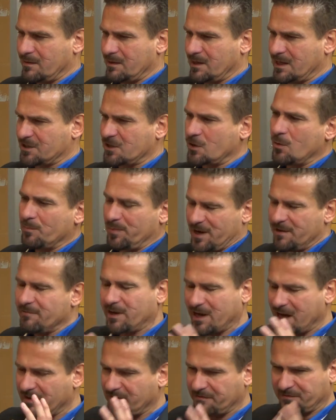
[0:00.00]
as a company,
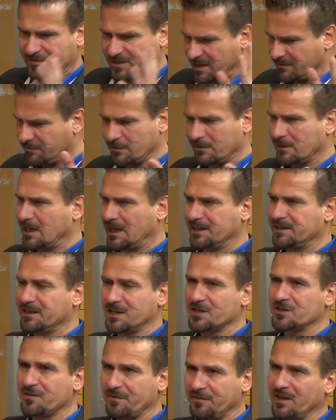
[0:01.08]
we have several
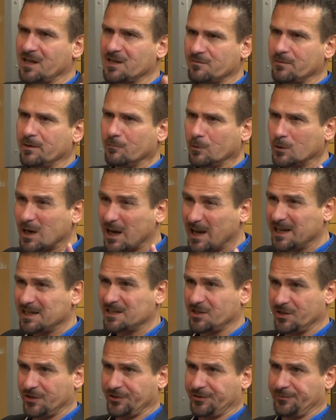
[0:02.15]
ideas of things we would like
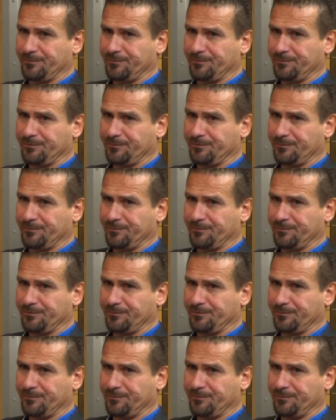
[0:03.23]
to do.